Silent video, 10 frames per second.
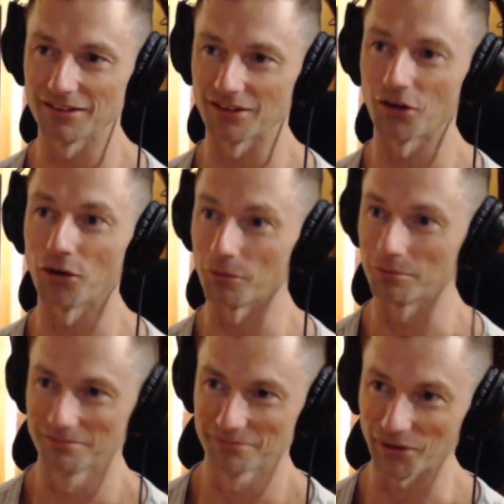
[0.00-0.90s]
is a
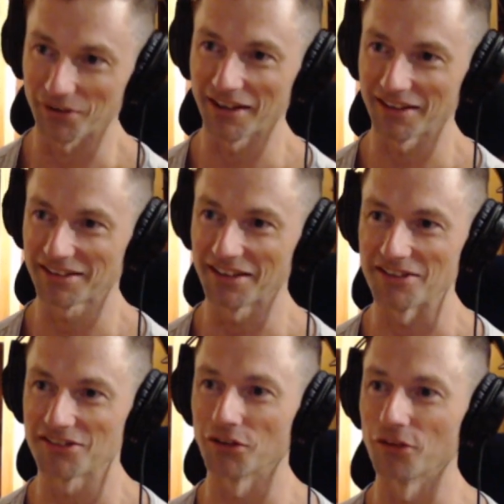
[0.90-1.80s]
whole podcast in
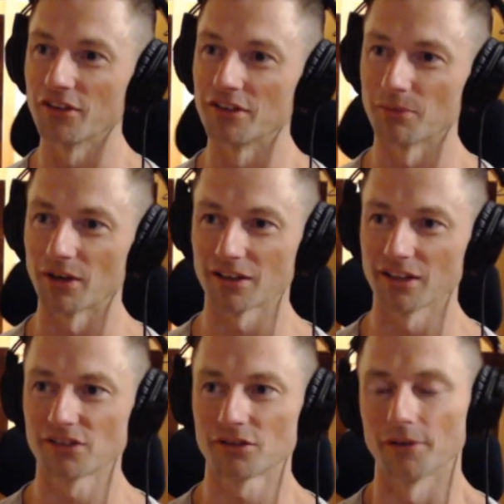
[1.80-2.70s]
itself, is my
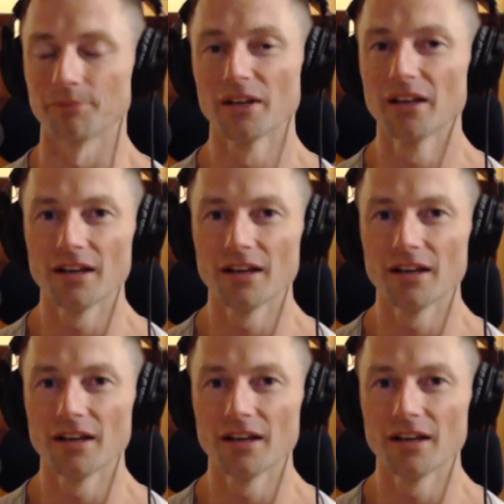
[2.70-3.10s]
cholesterol.